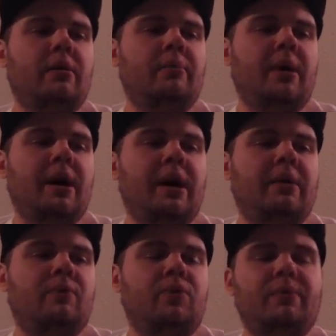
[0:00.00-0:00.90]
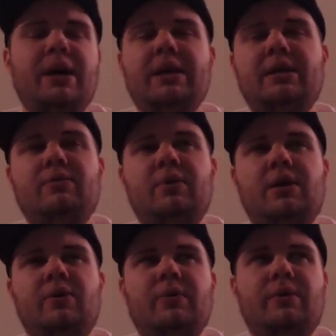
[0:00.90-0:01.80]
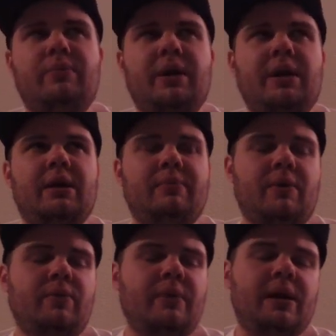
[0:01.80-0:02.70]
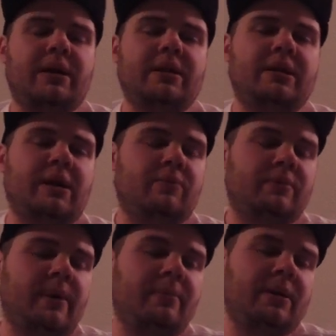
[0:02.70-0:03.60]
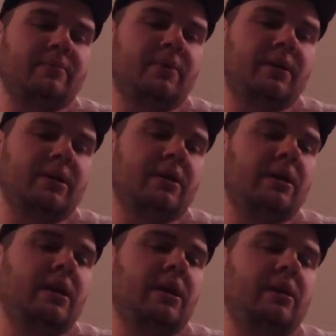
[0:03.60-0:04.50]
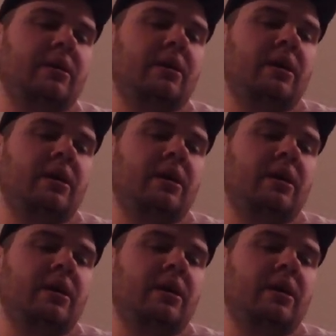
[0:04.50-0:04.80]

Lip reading: my roommate didn't want to go with me, and my roommate at the time was my best friend, and